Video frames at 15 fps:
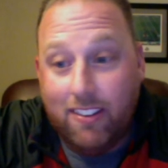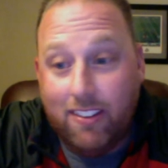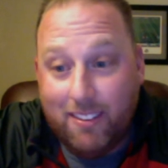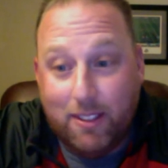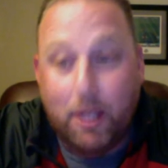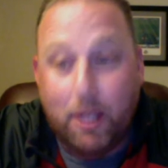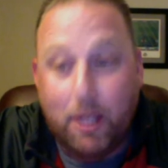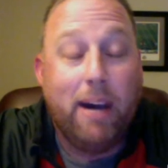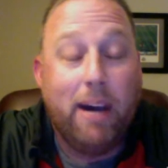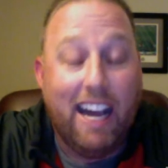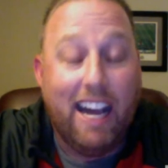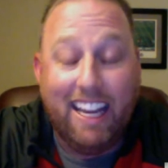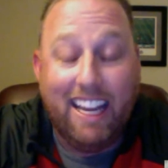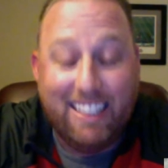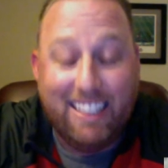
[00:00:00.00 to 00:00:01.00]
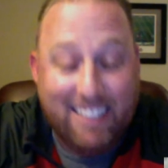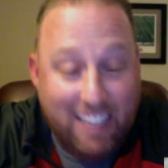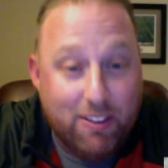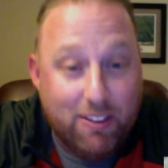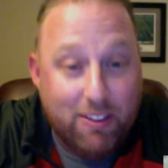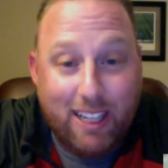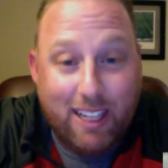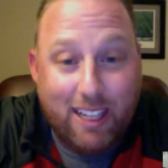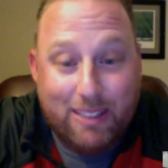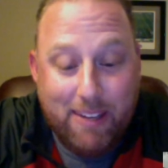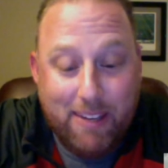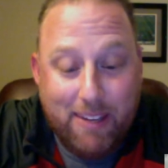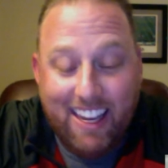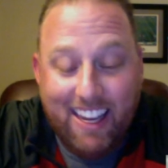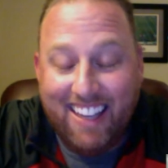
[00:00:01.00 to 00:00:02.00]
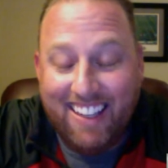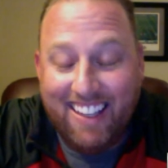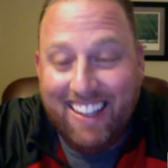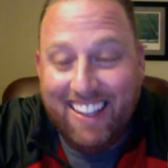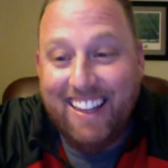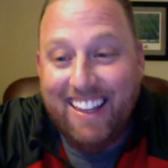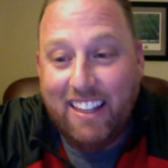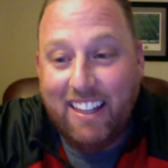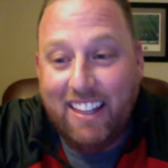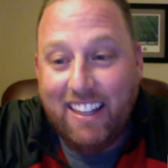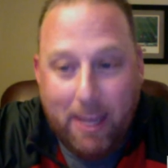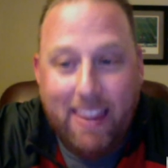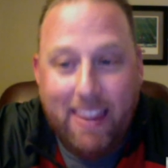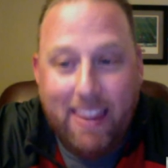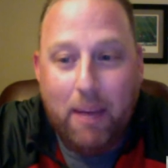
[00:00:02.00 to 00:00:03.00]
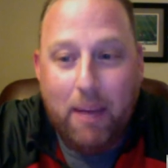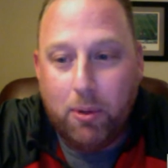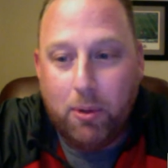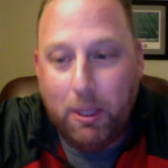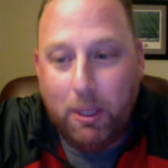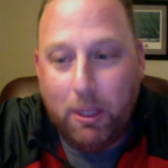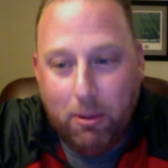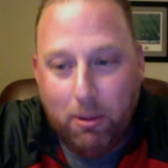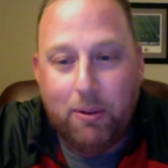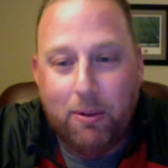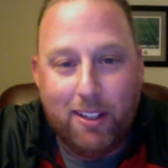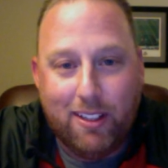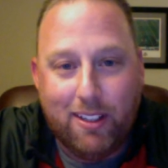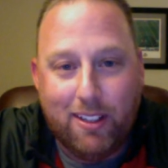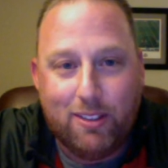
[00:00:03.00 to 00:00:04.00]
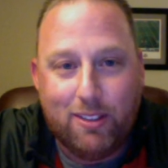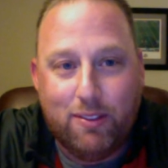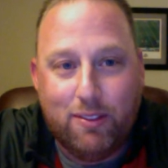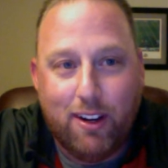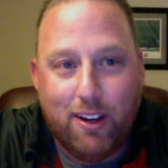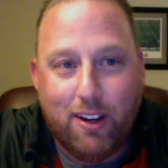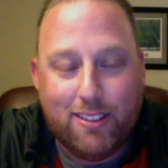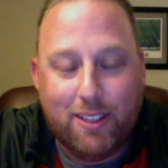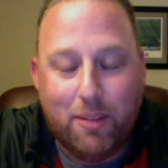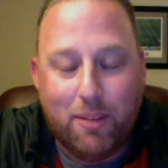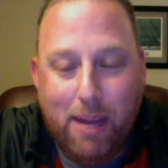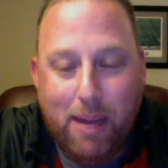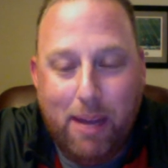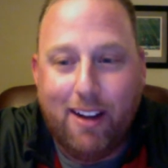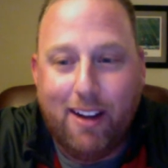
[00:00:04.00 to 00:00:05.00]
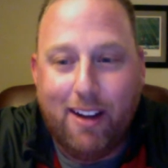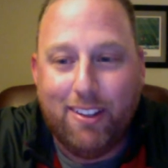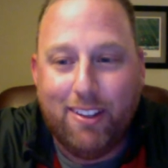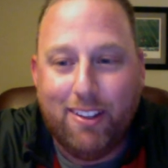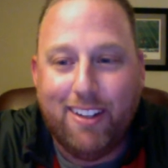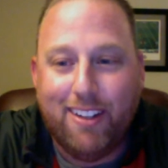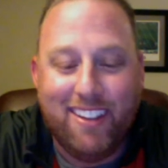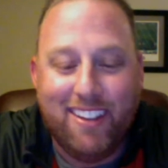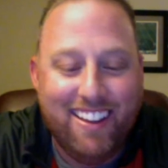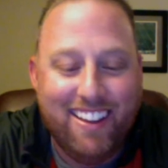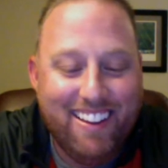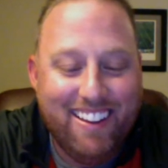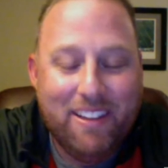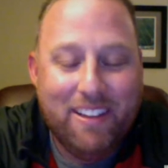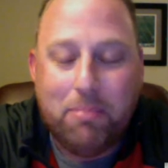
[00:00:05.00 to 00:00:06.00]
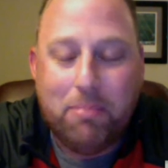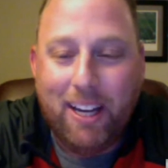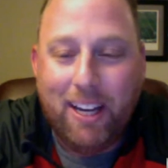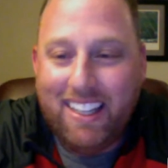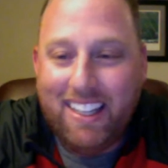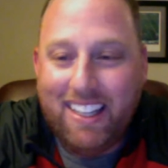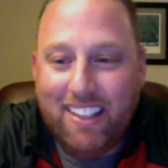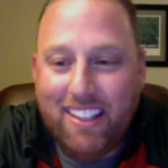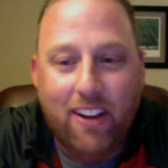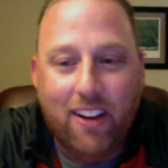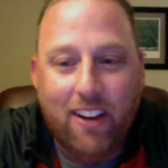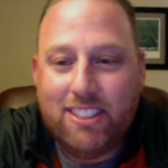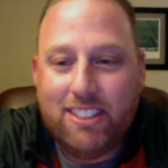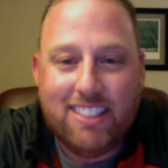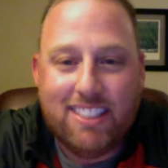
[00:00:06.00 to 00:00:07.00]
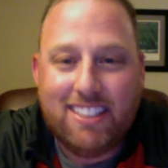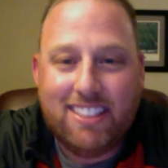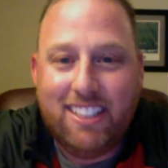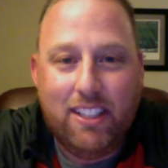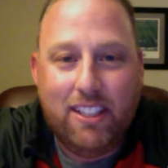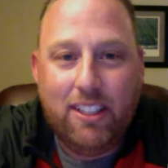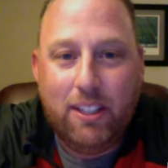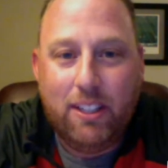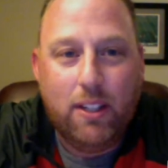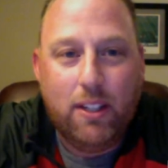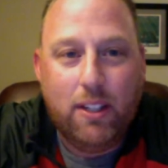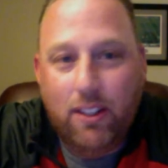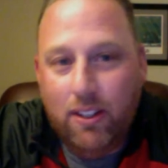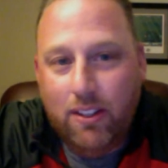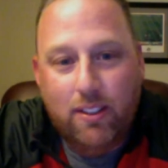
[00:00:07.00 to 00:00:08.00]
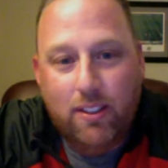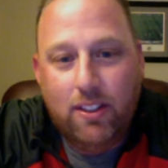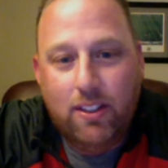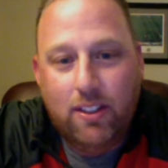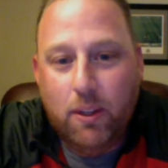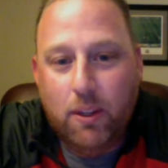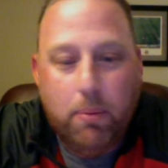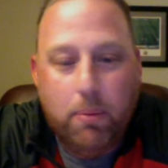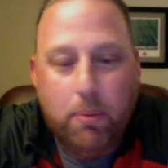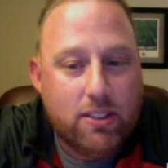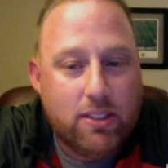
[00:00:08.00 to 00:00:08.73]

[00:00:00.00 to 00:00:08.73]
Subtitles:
goodbye, never talk to me again. By that point, you probably went a little too far, so back off. But just your personal